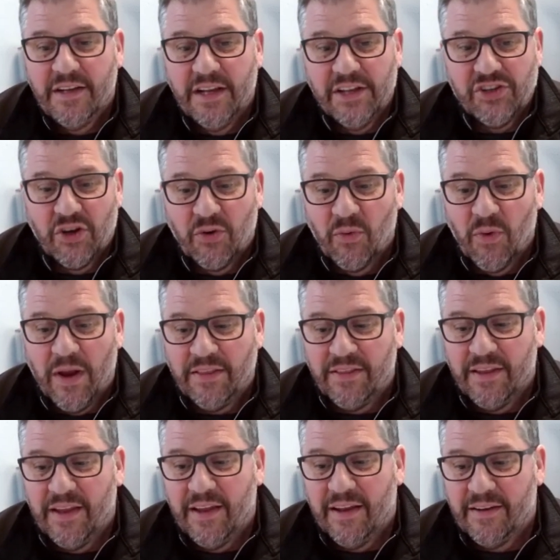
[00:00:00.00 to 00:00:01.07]
It's a great
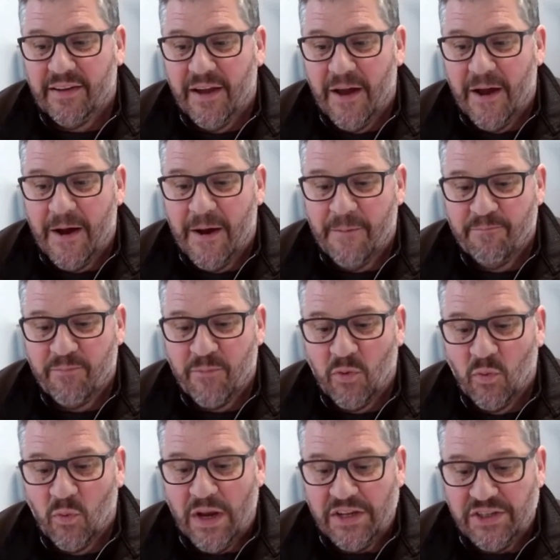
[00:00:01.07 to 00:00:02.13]
thing.
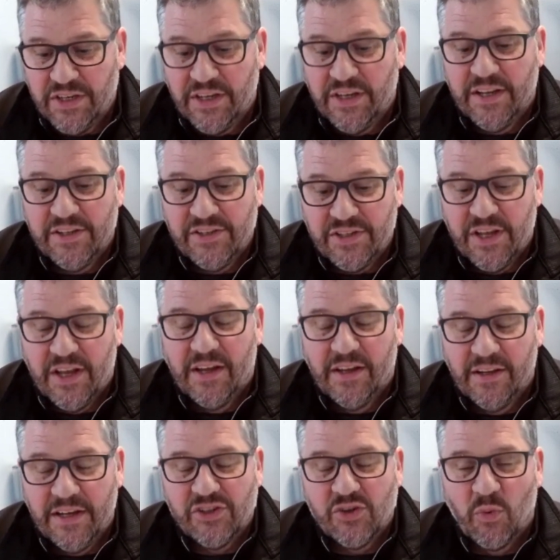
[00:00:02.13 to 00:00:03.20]
Racing is
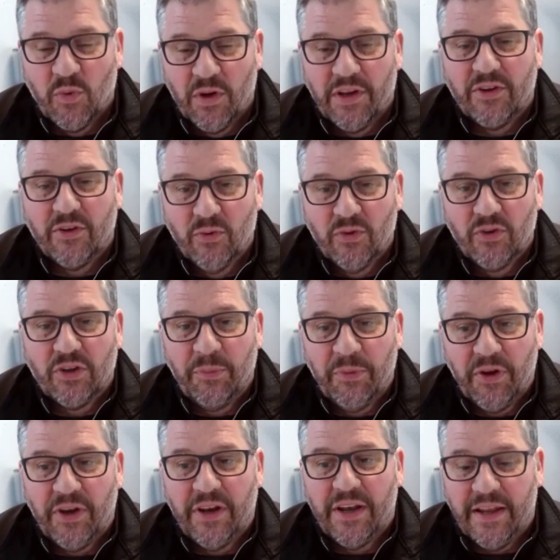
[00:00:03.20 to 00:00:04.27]
a really cool
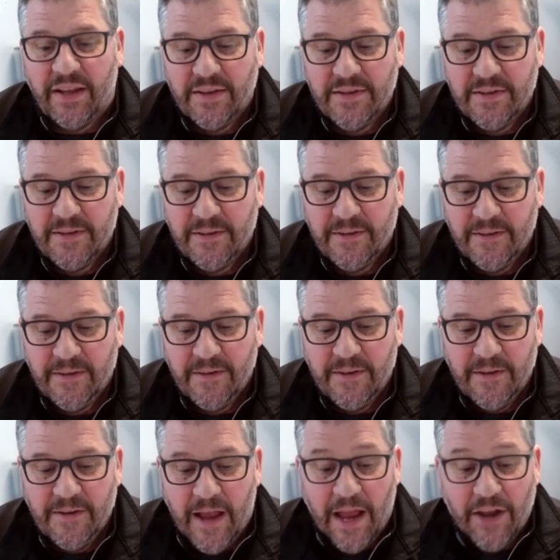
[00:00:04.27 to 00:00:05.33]
community,
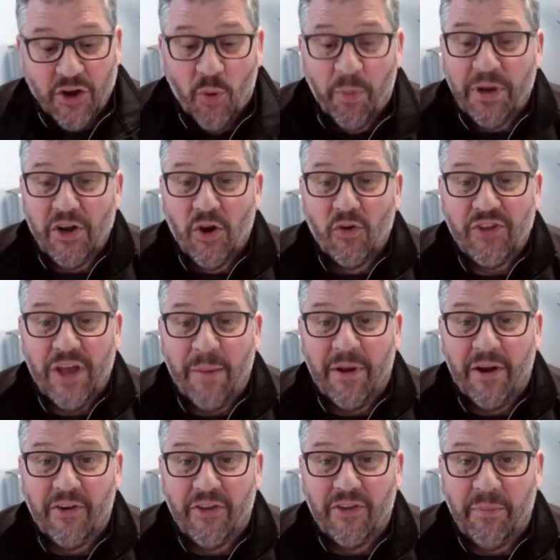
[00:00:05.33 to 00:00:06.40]
and nobody knows that
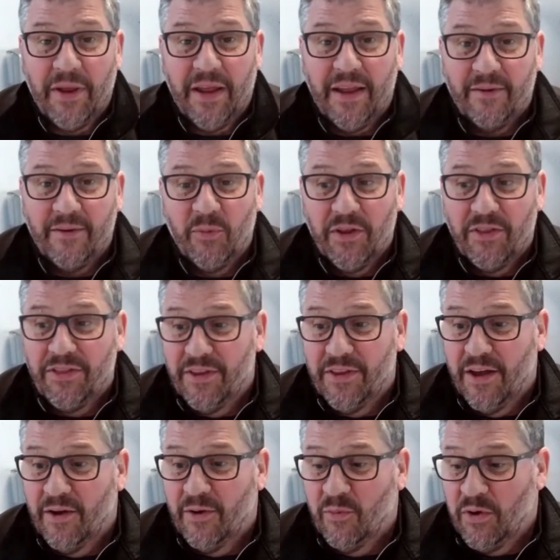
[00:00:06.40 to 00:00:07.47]
better than me with
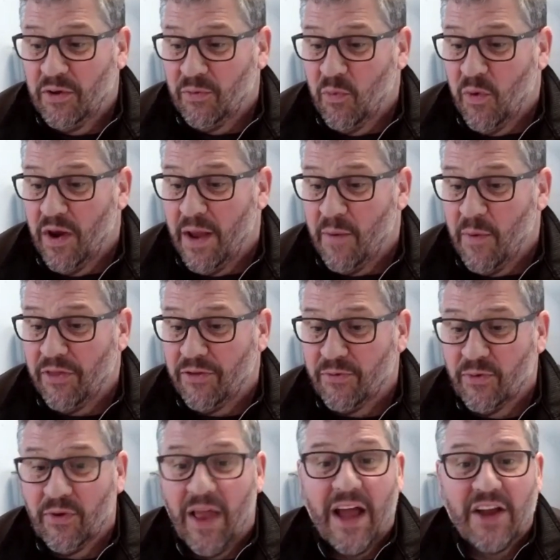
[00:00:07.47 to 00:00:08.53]
what I went
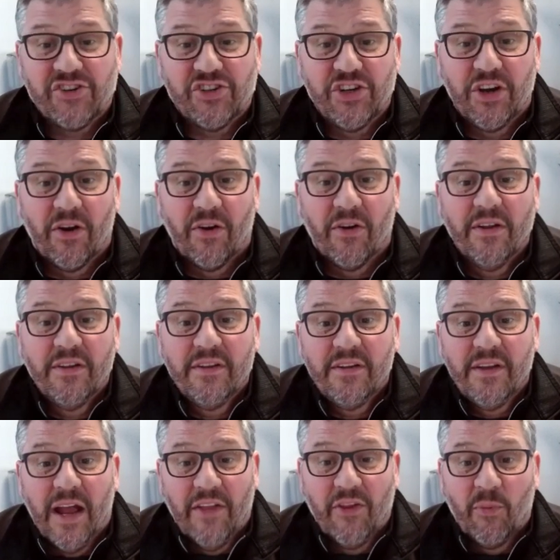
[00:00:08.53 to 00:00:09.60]
through last year
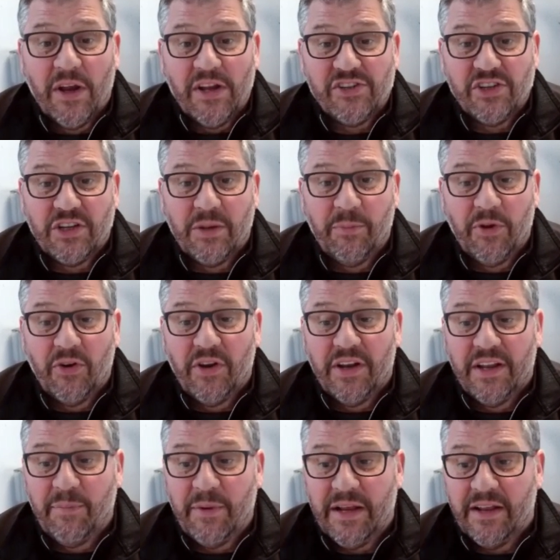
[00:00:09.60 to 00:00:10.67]
and the racing
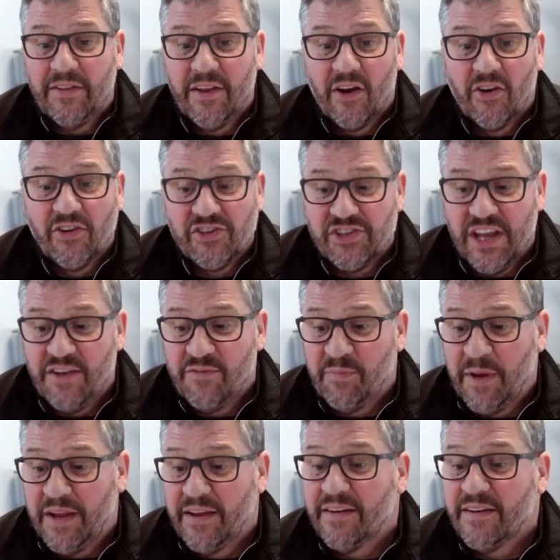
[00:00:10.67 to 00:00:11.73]
community being there to save
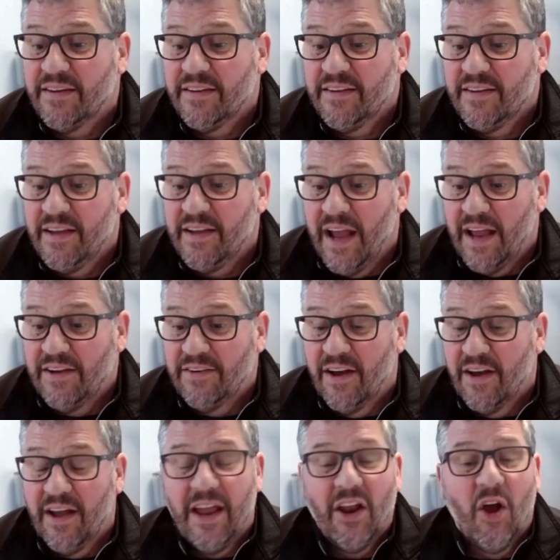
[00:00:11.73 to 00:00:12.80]
me and
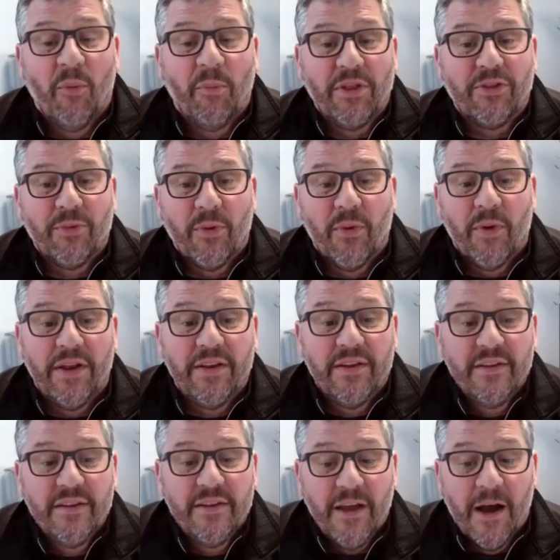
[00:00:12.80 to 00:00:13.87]
help me through it.
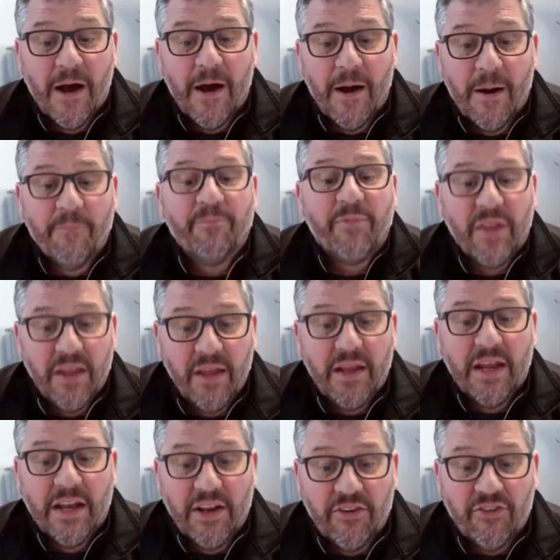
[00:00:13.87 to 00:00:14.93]

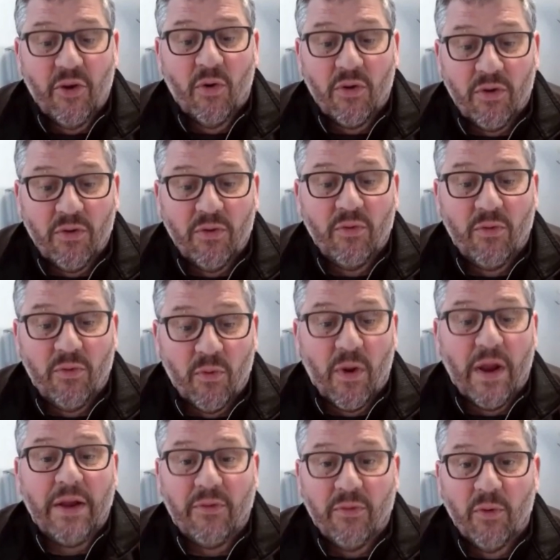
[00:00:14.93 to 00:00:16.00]
It is a
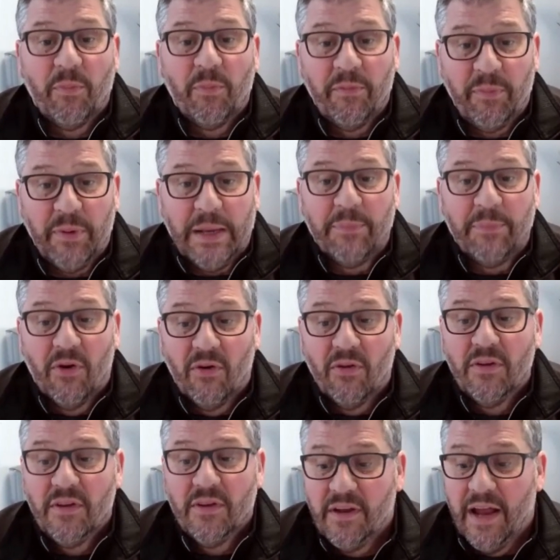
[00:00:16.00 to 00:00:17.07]
great group of
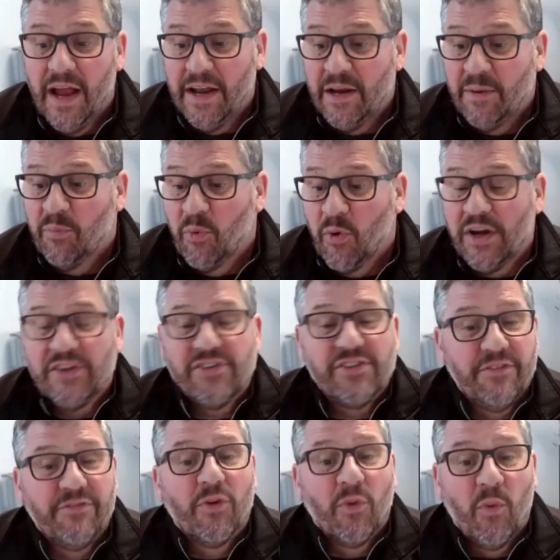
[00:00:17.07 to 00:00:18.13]
people and embrace
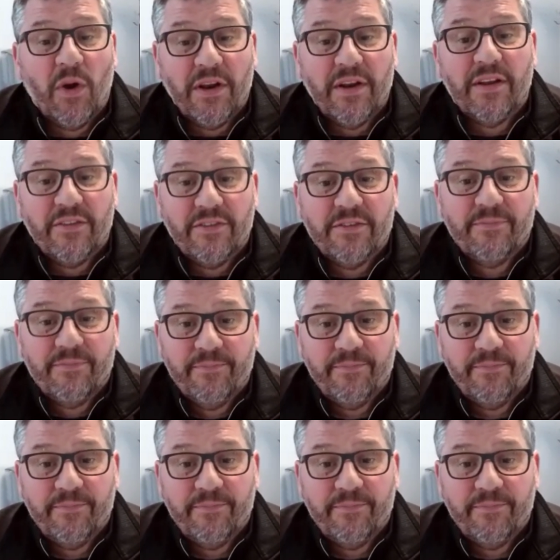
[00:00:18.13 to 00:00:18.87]
it for what it is.